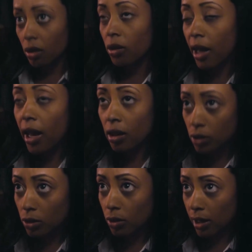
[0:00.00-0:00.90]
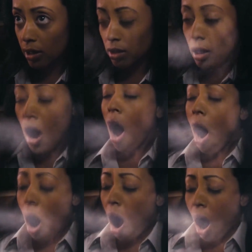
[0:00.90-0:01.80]
Andy Daly,
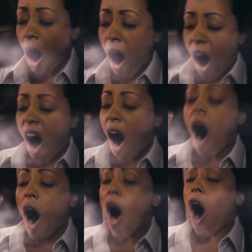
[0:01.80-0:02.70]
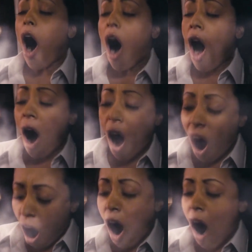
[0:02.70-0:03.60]
Apion Crockett, Essence